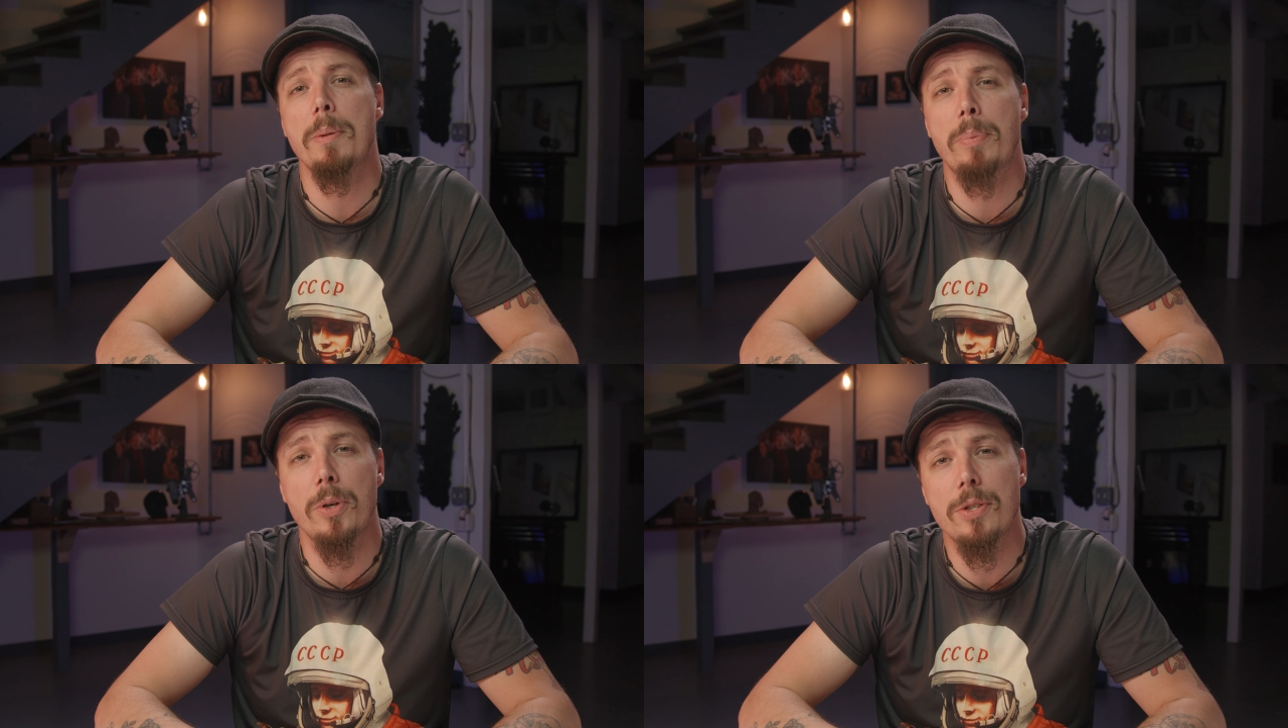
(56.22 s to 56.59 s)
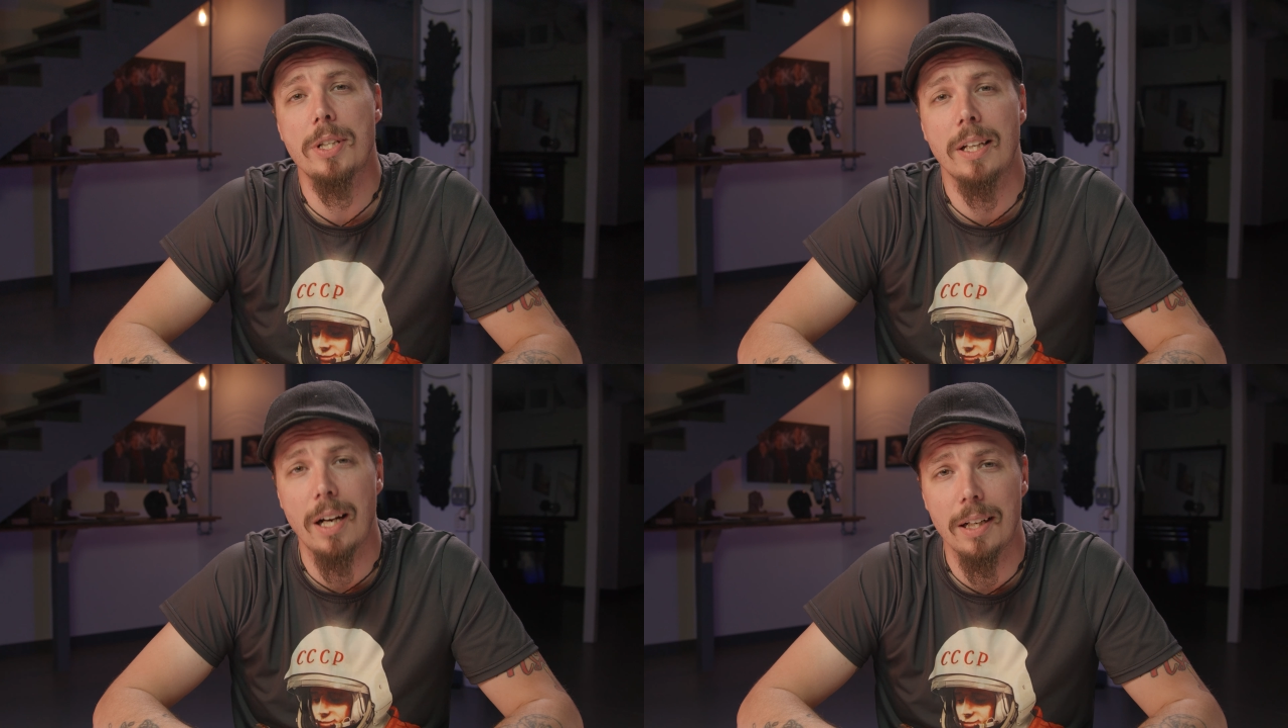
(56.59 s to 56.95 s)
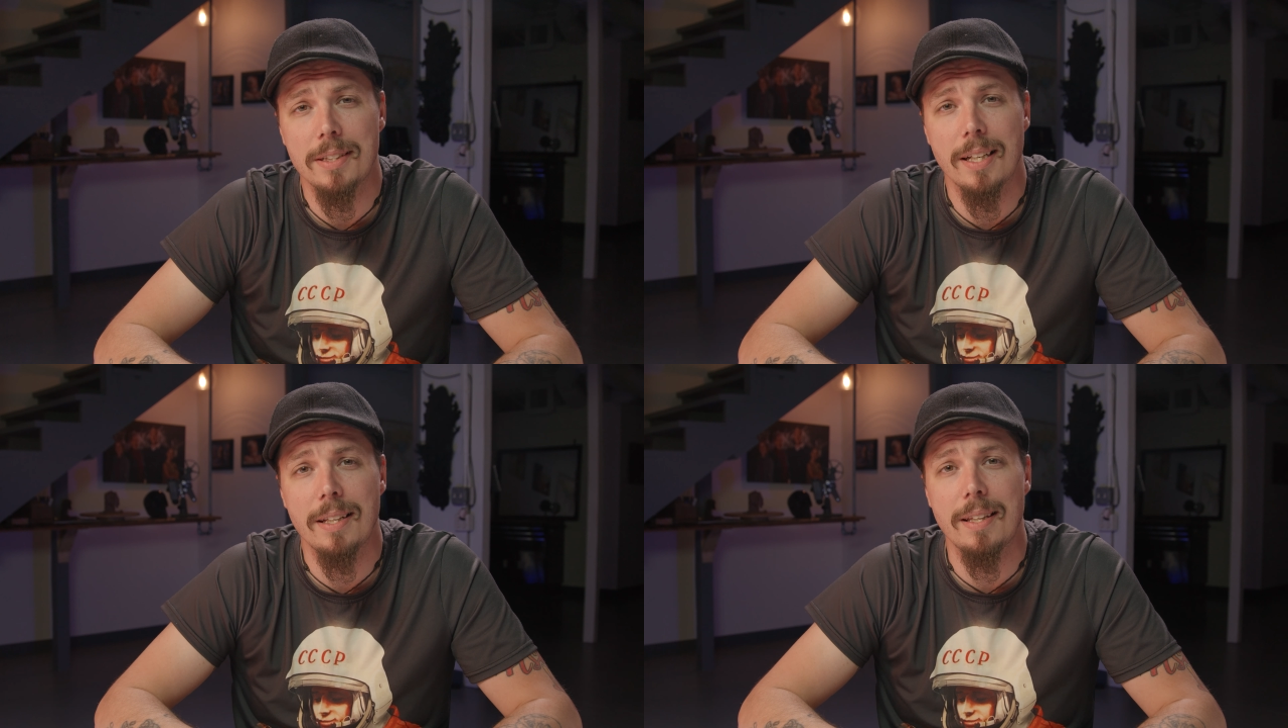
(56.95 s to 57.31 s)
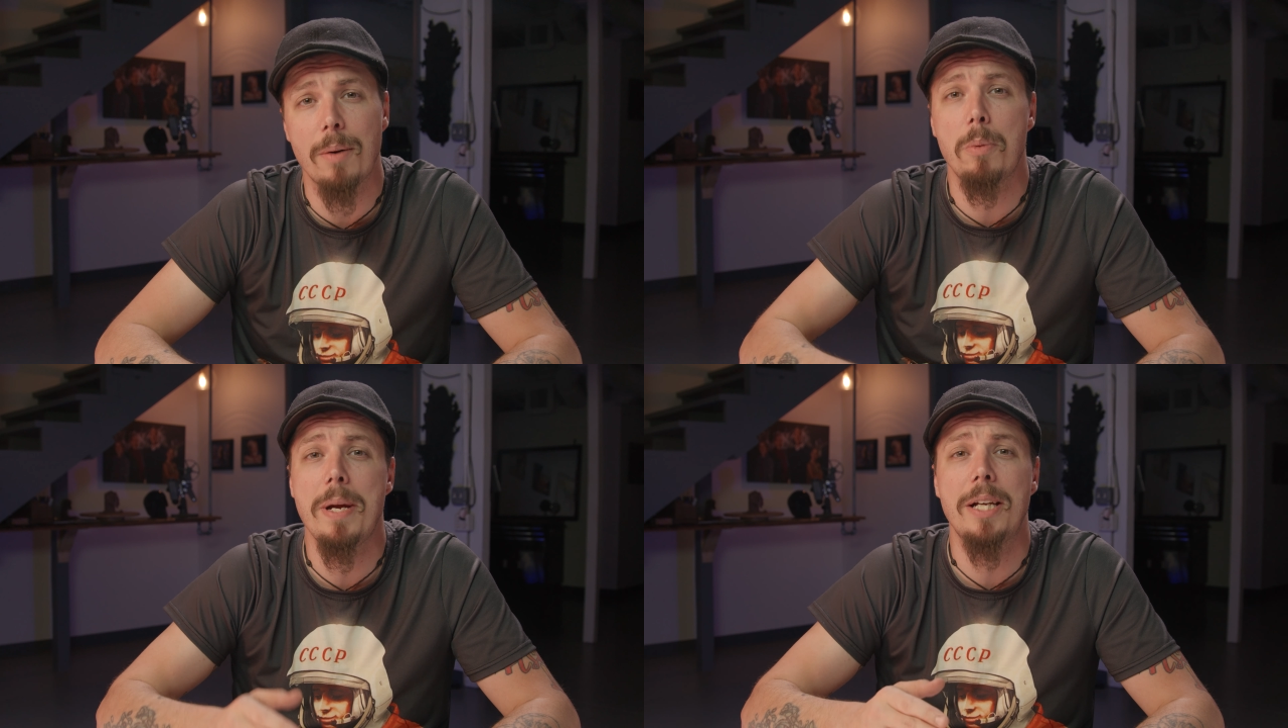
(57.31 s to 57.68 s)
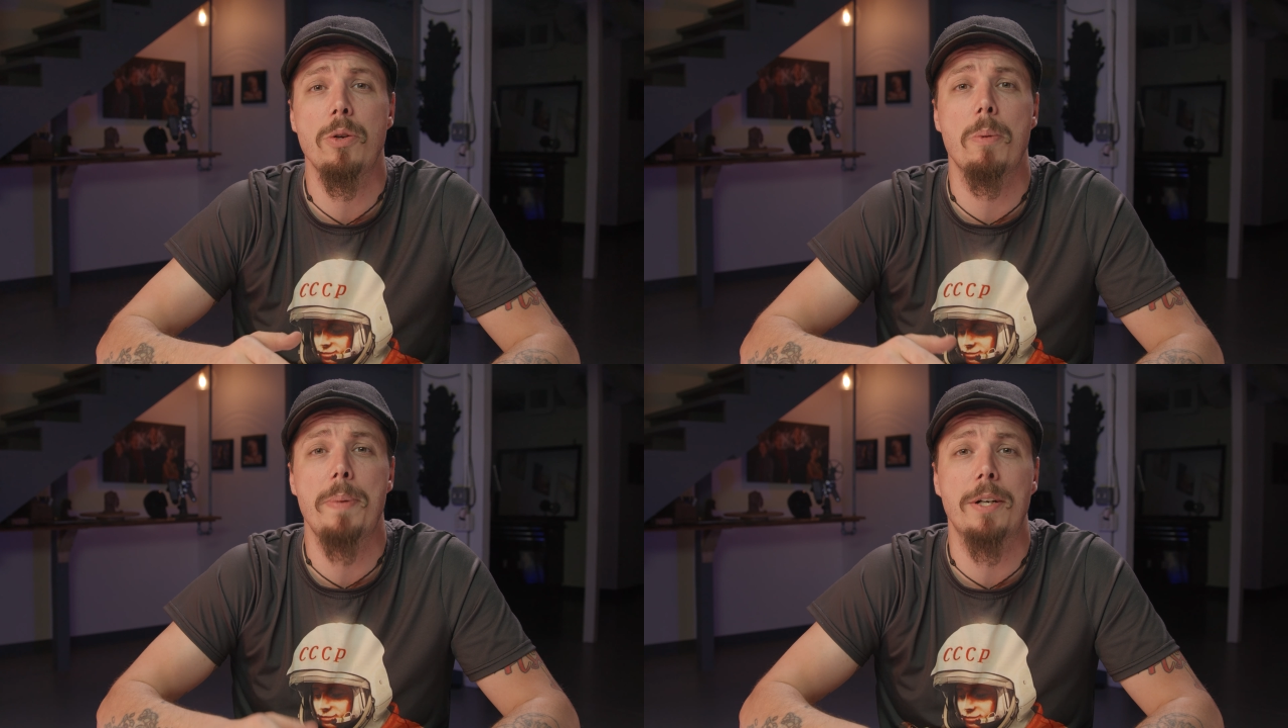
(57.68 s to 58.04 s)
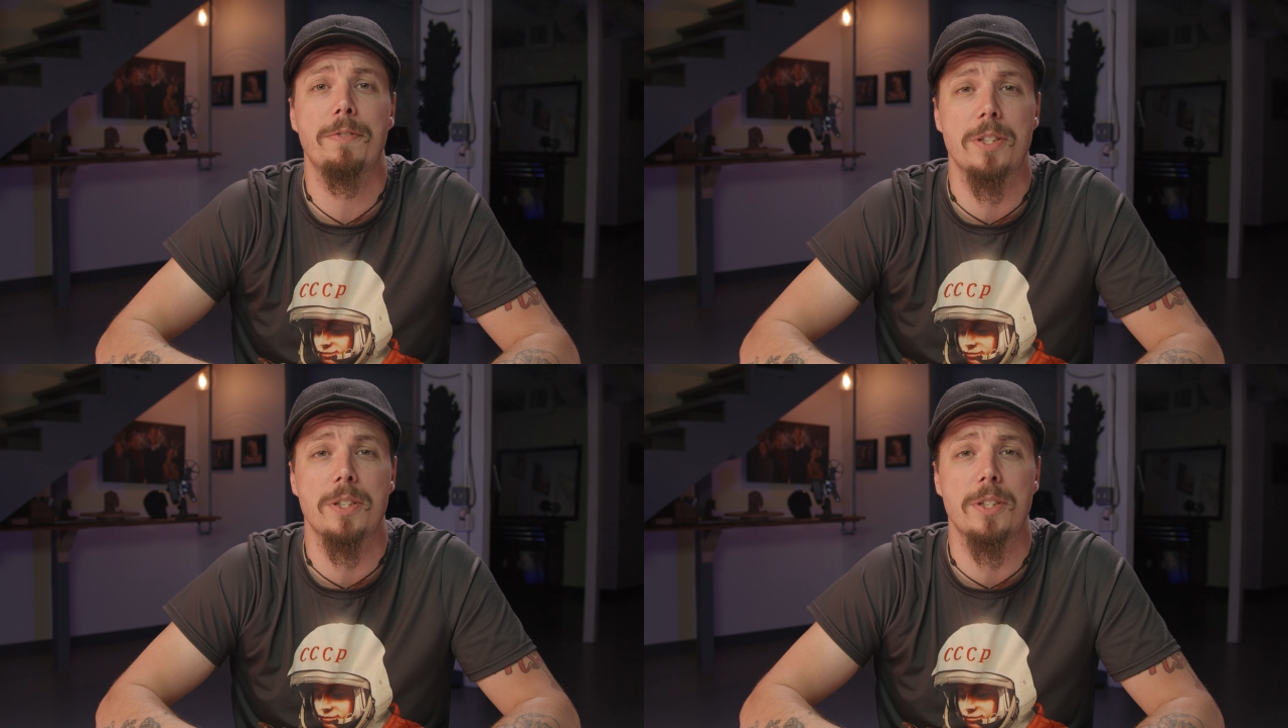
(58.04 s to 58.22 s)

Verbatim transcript: been producing content that will make you a better